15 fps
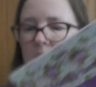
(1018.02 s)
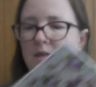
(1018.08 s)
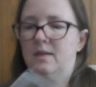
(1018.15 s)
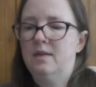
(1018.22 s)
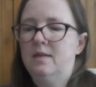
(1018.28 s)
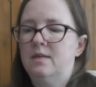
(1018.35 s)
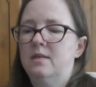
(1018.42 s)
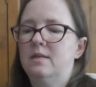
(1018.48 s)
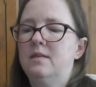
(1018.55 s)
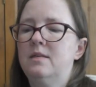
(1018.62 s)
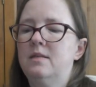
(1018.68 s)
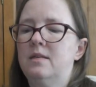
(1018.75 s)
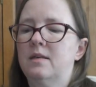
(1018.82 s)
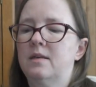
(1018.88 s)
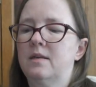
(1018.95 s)

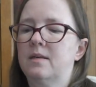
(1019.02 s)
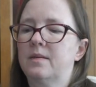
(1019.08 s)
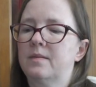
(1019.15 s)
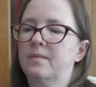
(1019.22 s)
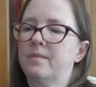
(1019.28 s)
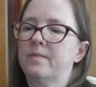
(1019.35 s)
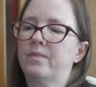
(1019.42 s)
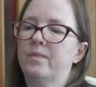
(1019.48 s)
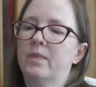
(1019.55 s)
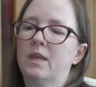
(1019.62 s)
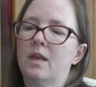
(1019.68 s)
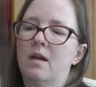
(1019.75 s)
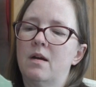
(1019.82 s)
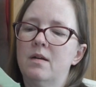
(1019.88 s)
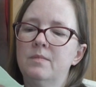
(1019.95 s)
And
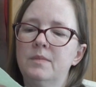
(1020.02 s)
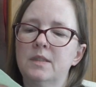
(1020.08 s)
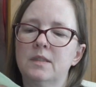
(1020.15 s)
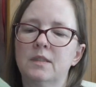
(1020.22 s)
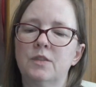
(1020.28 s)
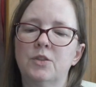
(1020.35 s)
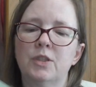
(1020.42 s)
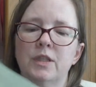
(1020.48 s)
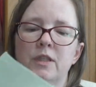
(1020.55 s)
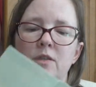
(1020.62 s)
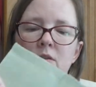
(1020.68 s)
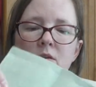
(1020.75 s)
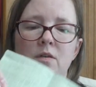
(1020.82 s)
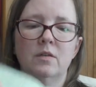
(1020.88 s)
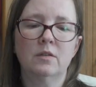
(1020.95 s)
I'm stitching
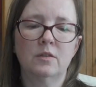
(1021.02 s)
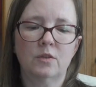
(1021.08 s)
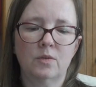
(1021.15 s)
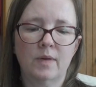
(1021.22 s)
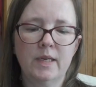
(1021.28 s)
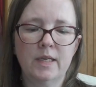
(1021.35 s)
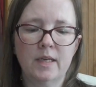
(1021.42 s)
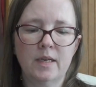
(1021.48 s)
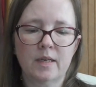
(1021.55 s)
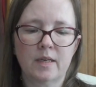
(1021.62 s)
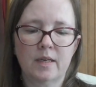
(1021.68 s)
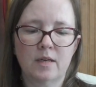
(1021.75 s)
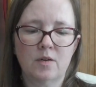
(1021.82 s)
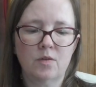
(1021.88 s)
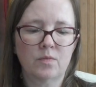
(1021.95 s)
it on 28
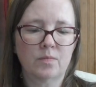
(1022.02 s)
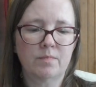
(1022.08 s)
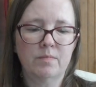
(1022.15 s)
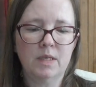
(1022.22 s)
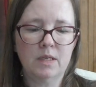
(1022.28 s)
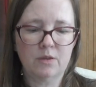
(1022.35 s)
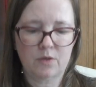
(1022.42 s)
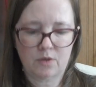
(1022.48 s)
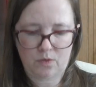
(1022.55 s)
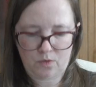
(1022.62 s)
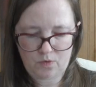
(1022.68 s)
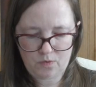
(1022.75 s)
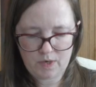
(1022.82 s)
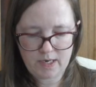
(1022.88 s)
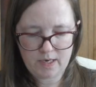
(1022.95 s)
count mint
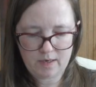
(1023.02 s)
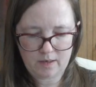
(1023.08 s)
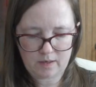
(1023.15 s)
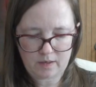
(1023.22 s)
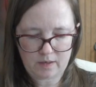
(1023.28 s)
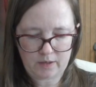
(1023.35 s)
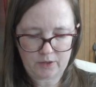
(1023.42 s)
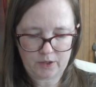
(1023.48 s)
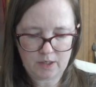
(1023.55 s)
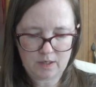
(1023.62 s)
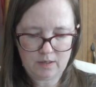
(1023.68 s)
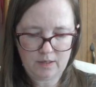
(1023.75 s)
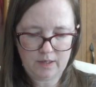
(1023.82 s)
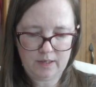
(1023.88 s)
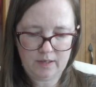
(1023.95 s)
green
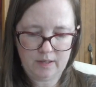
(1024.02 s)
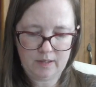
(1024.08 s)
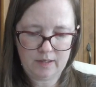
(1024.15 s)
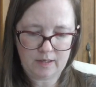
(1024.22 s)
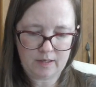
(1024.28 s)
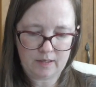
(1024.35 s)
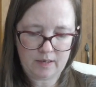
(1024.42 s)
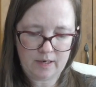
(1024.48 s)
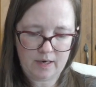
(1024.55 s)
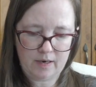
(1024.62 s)
Cashel linen that I